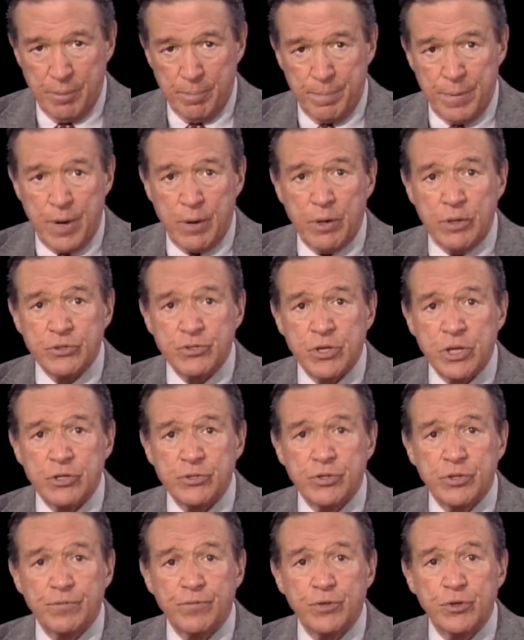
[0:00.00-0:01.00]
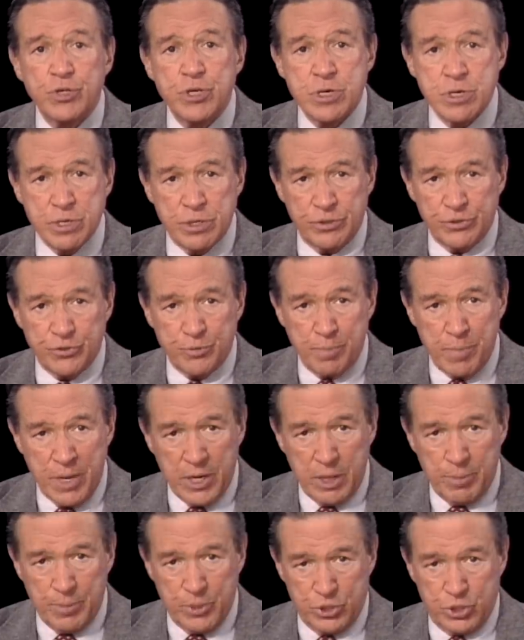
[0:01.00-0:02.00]
Berry says that for years,
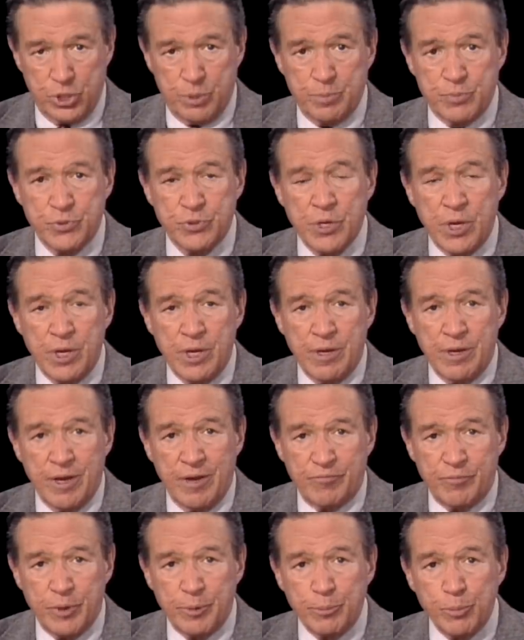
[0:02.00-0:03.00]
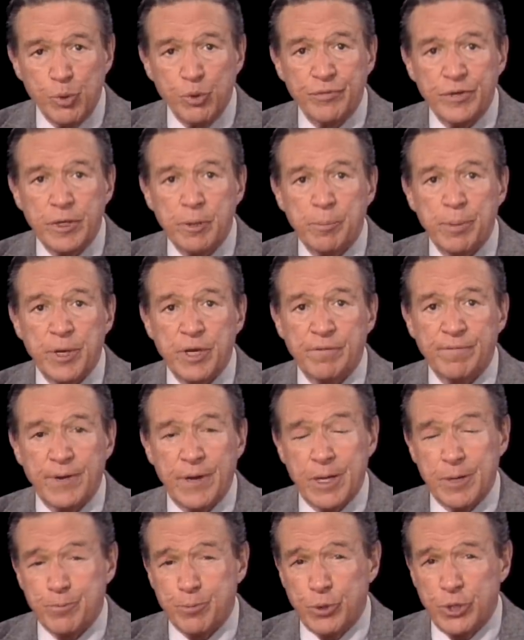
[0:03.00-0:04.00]
many bishops have been moving
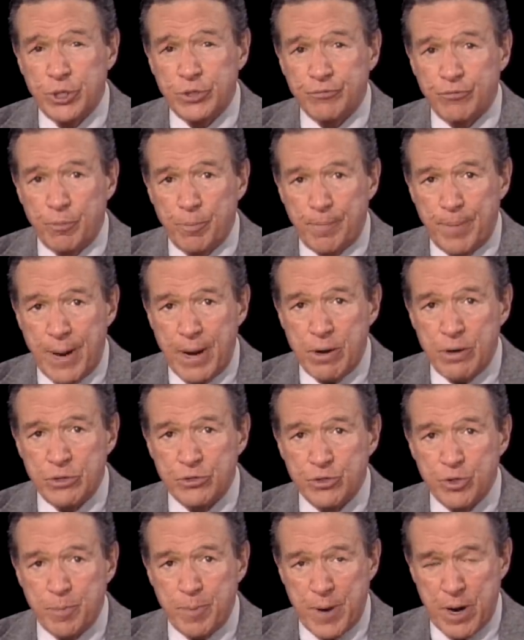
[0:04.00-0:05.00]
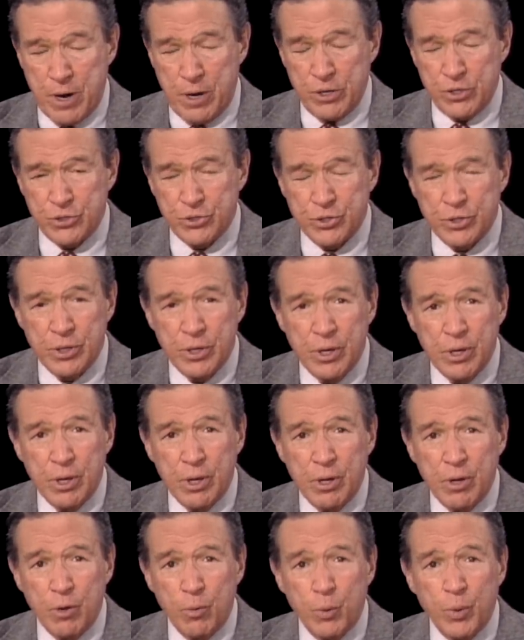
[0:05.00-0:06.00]
pedophile priests from parish to parish
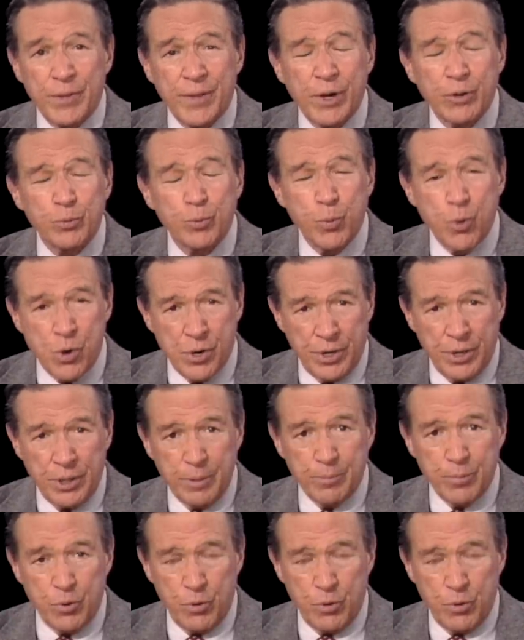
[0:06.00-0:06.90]
without warning